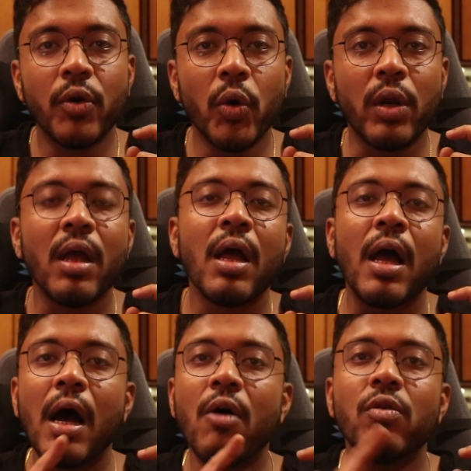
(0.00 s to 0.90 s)
goal?
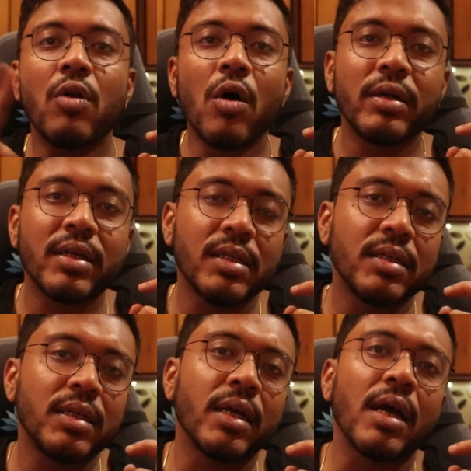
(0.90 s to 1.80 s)
How long does
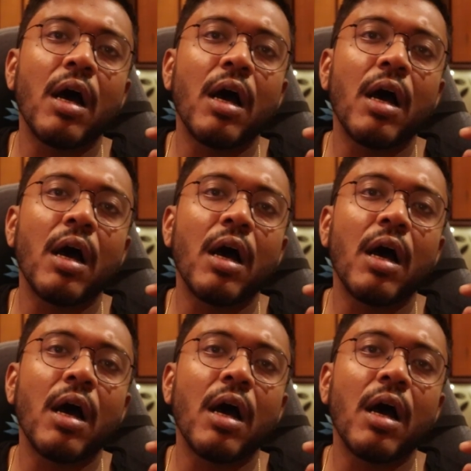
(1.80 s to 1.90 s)
it take?